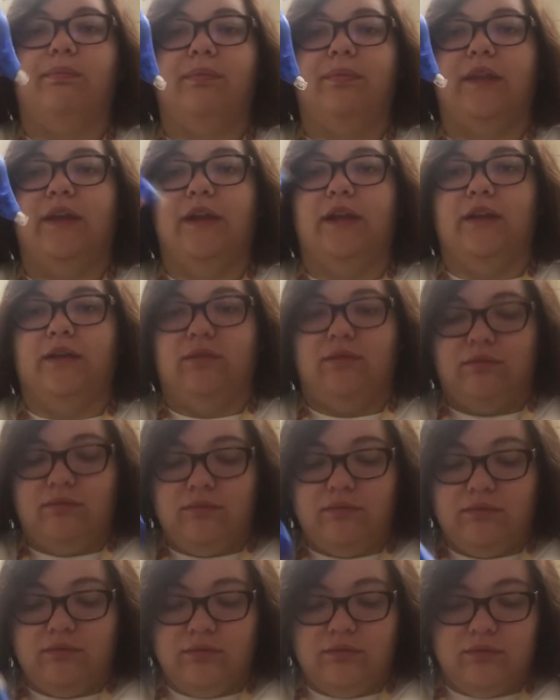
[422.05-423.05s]
thing
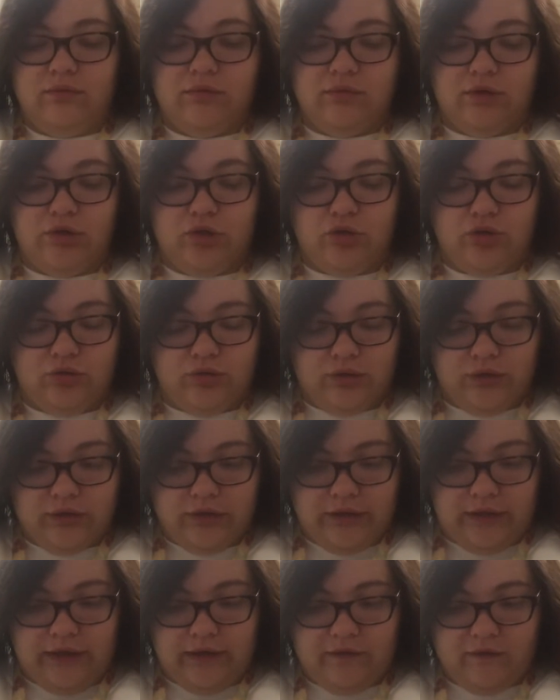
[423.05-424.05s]

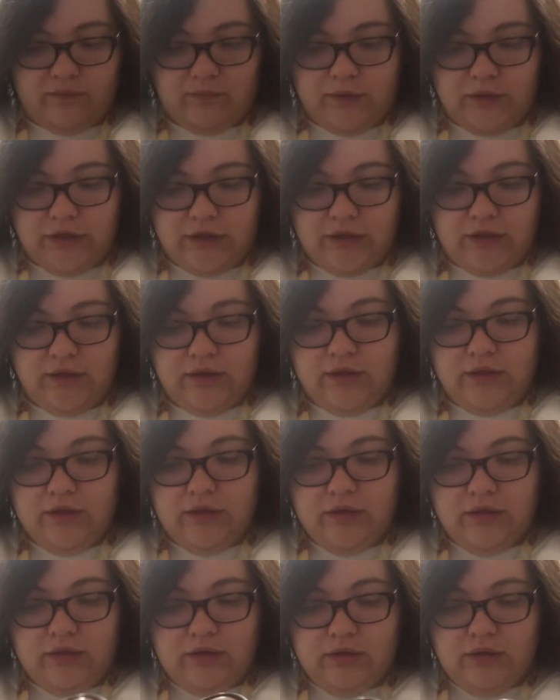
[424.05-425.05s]
Jordan gave me.
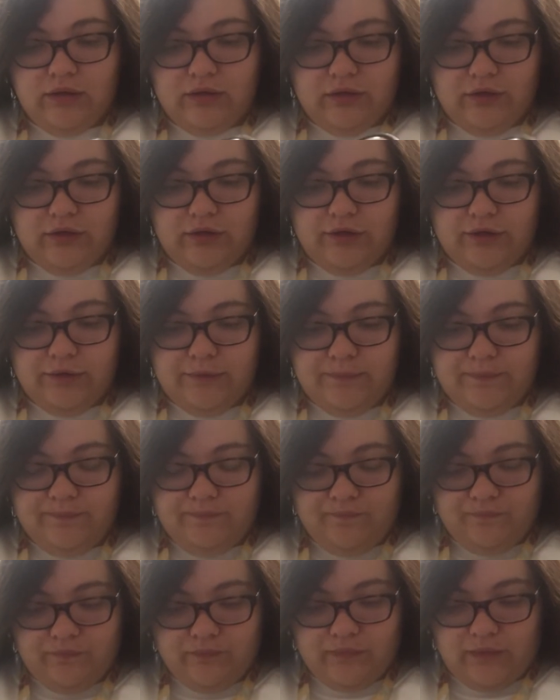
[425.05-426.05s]

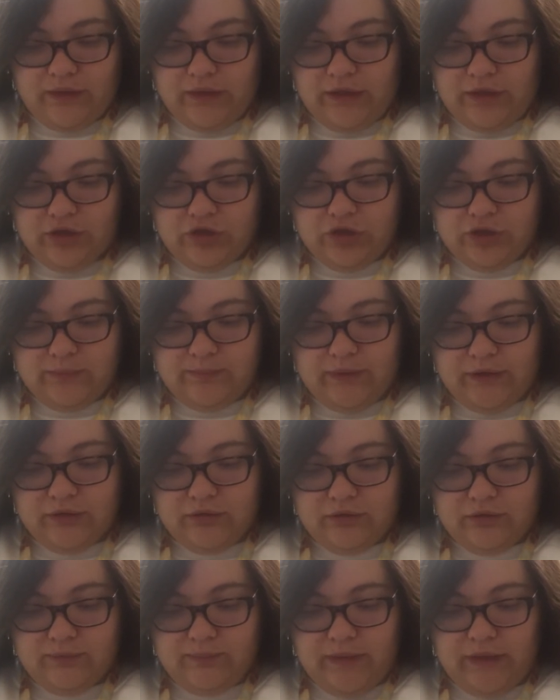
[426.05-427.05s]
Yeah, it's just
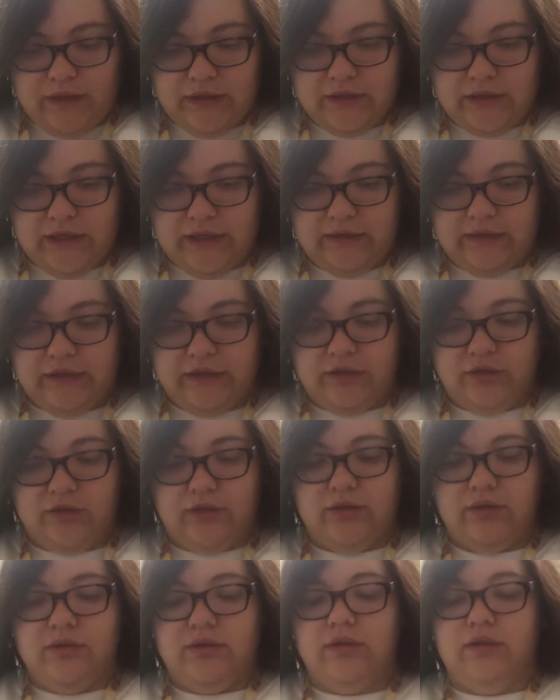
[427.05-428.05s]
pencils, pens,
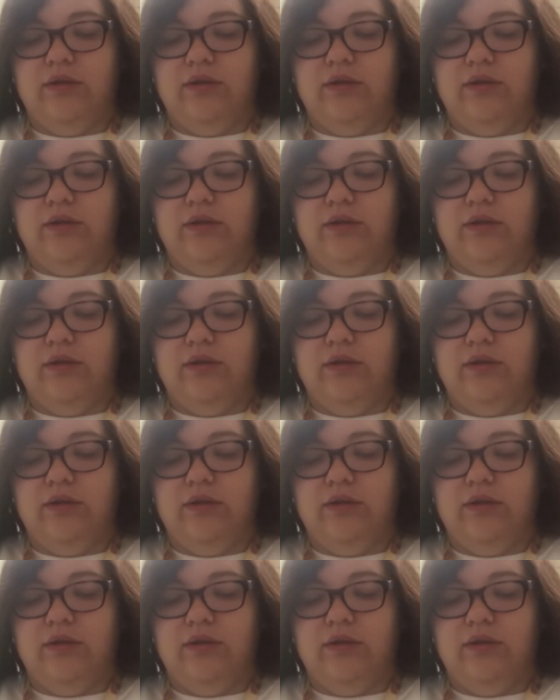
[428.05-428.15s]
highlighters,